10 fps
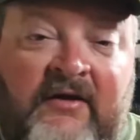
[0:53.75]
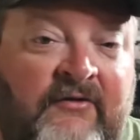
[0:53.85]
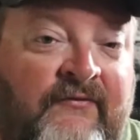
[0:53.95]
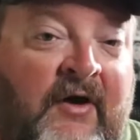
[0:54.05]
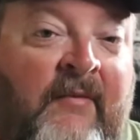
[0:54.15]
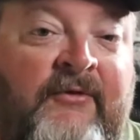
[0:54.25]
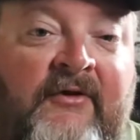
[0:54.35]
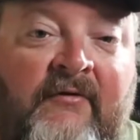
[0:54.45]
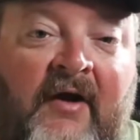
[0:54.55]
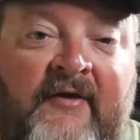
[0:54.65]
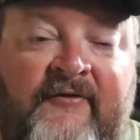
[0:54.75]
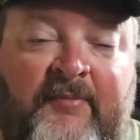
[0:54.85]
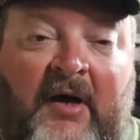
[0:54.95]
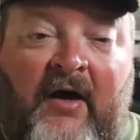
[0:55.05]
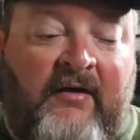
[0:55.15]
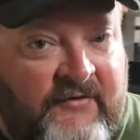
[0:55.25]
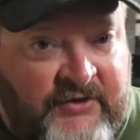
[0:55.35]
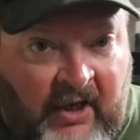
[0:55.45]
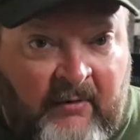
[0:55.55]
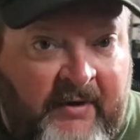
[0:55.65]
you've come to the right spot. The
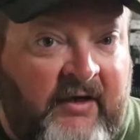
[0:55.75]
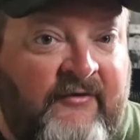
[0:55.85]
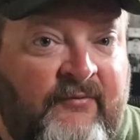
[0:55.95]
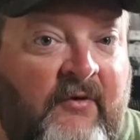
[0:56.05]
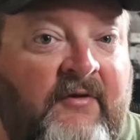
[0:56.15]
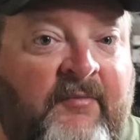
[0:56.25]
chatterbait is one of